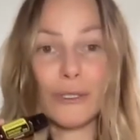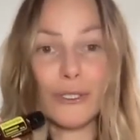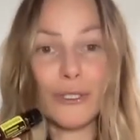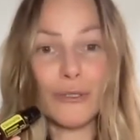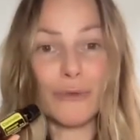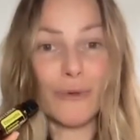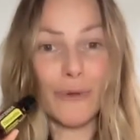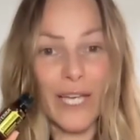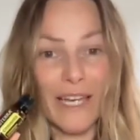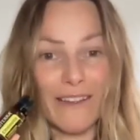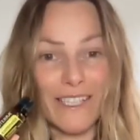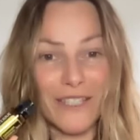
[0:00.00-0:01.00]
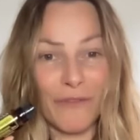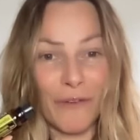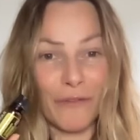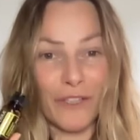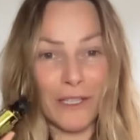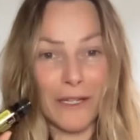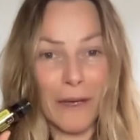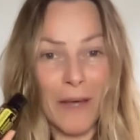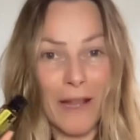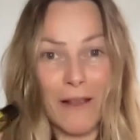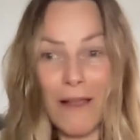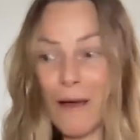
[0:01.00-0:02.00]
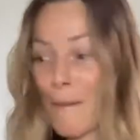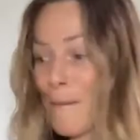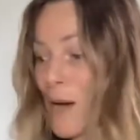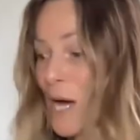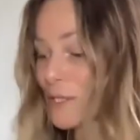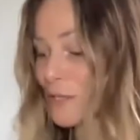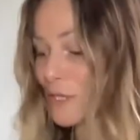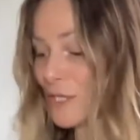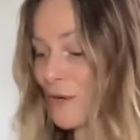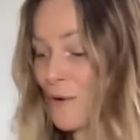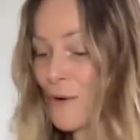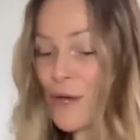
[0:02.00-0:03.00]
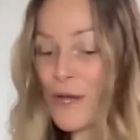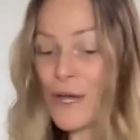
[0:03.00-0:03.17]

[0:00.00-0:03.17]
to create this 15 ml bottle. So